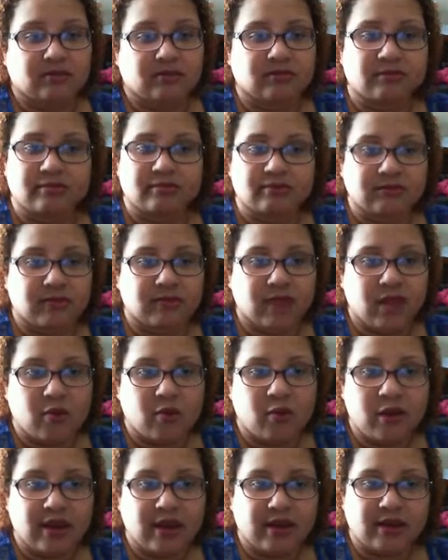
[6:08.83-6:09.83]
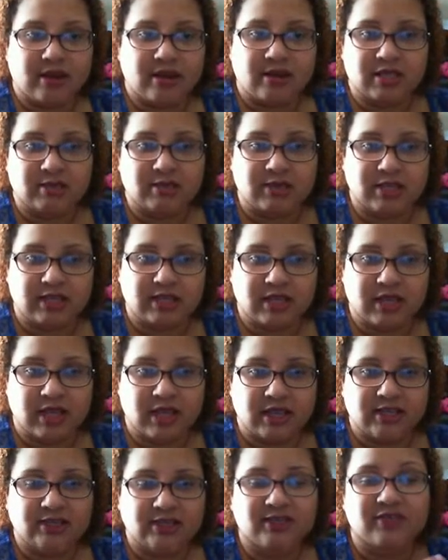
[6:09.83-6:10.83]
Mm, why can I not speak today?
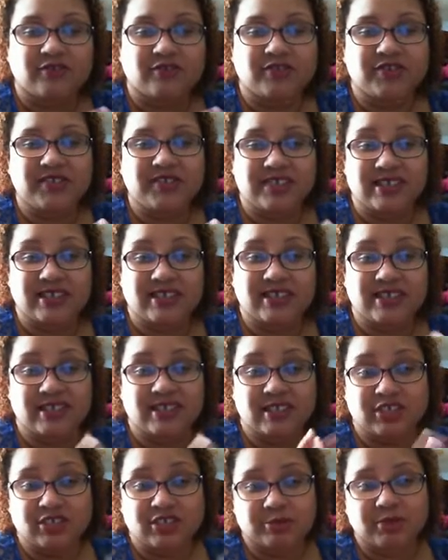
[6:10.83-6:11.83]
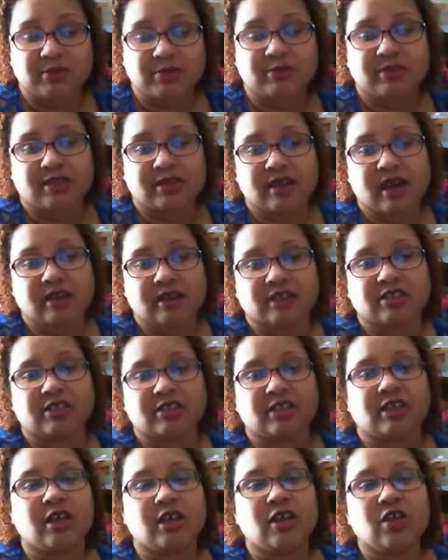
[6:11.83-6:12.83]
There's a few deities in Egyptian mythology